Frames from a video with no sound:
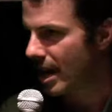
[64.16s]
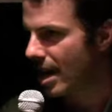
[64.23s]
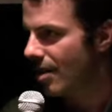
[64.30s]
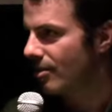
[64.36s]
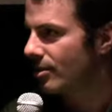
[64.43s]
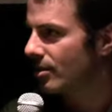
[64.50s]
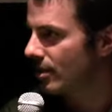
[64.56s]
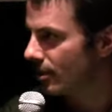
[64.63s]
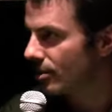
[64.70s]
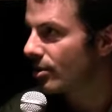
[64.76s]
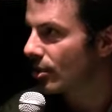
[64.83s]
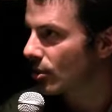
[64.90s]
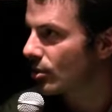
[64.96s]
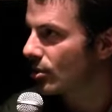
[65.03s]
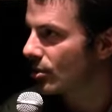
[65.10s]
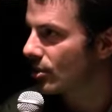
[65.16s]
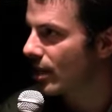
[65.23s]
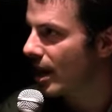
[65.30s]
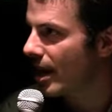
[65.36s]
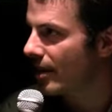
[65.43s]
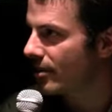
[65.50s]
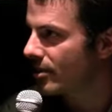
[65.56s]
out to these social
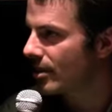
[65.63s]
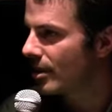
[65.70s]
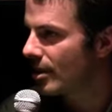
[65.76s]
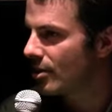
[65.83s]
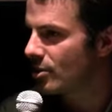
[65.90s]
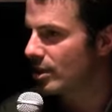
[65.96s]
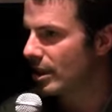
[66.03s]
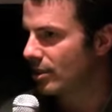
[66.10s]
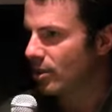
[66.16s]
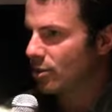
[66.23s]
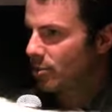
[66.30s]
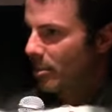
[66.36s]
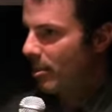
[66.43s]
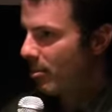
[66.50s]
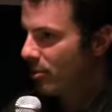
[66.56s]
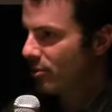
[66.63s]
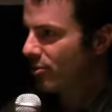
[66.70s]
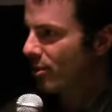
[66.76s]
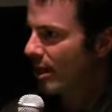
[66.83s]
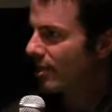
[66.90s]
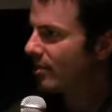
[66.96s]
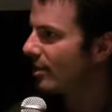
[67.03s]
sites so that those people's
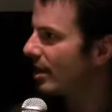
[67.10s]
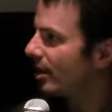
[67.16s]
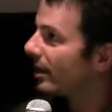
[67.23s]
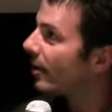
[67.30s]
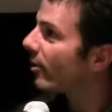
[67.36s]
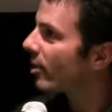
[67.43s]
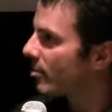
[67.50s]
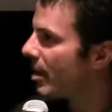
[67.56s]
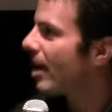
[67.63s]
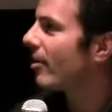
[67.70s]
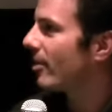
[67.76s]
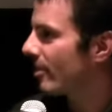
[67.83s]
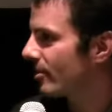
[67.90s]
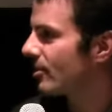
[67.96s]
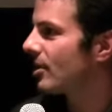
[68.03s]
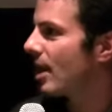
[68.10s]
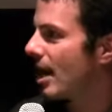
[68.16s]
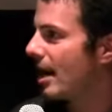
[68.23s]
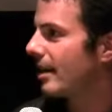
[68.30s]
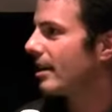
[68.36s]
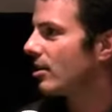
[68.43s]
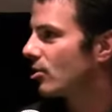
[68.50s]
friends then hear about their
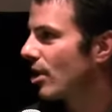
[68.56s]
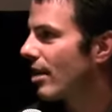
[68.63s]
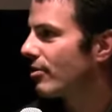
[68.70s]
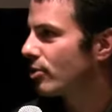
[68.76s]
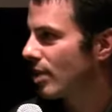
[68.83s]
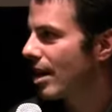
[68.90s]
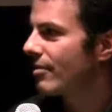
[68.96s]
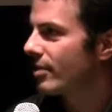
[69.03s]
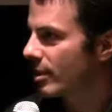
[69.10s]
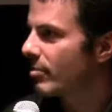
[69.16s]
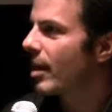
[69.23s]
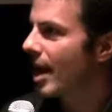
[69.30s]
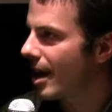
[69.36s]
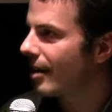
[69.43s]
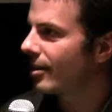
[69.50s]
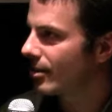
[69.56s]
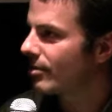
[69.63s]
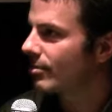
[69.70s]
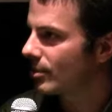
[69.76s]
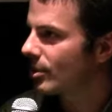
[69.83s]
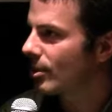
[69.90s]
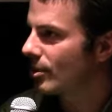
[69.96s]
site and drive traffic back.
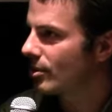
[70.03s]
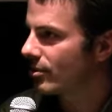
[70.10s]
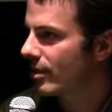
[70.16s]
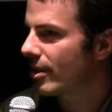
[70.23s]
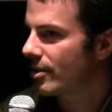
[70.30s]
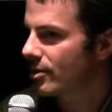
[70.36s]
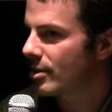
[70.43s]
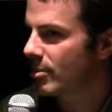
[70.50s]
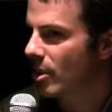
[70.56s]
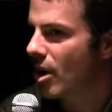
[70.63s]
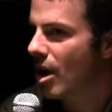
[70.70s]
So it's a very simple